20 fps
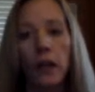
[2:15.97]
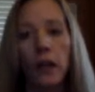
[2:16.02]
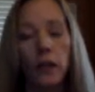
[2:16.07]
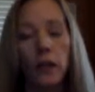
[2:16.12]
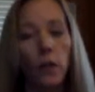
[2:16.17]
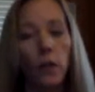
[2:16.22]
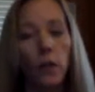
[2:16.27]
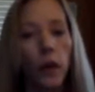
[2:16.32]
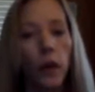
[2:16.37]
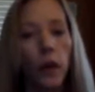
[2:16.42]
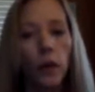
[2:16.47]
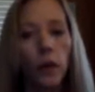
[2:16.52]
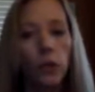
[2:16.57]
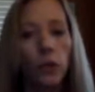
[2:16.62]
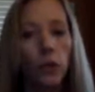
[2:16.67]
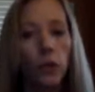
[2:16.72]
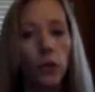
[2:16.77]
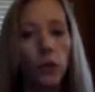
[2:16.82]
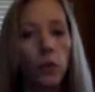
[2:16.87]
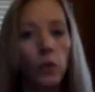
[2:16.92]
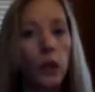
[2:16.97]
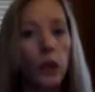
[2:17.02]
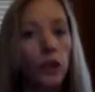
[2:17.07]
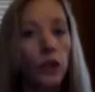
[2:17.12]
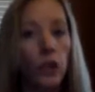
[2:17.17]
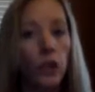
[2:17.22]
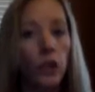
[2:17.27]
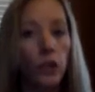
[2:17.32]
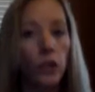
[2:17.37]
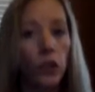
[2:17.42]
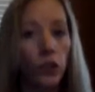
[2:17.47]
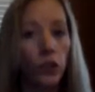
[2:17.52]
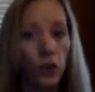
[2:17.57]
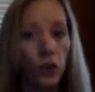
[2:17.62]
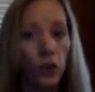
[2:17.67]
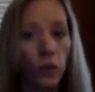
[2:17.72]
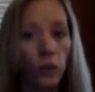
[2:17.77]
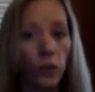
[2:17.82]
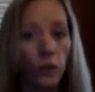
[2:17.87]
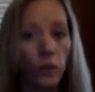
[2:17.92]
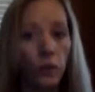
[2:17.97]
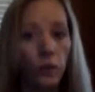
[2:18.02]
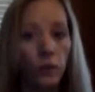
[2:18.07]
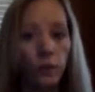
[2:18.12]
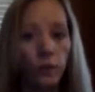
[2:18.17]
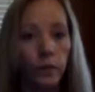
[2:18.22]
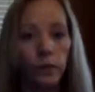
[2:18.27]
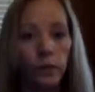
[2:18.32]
as compared to Piaget's 2.